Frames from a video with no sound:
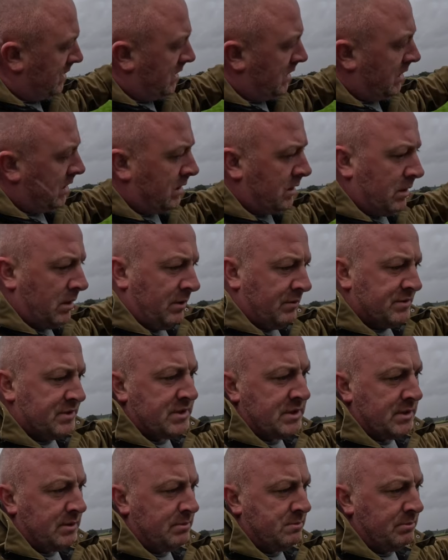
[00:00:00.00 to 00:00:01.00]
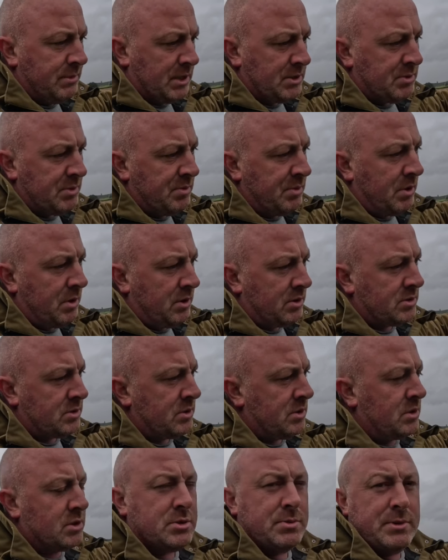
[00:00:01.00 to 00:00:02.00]
obviously mixed with
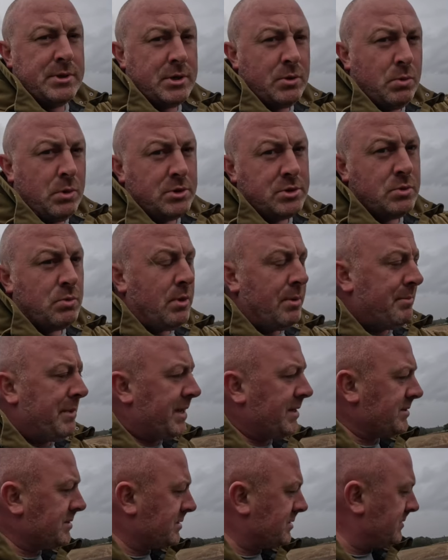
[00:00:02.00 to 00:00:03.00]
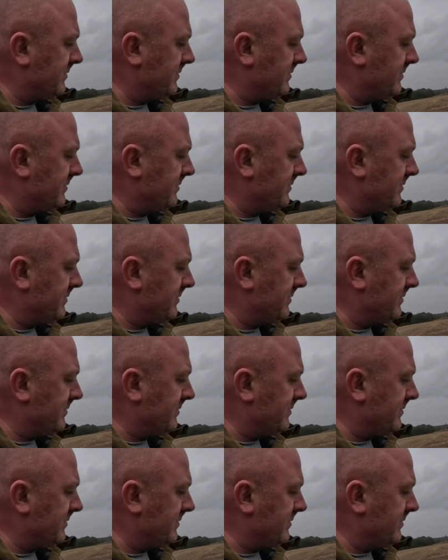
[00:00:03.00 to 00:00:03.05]
water, so we've got a 1-to-1 mix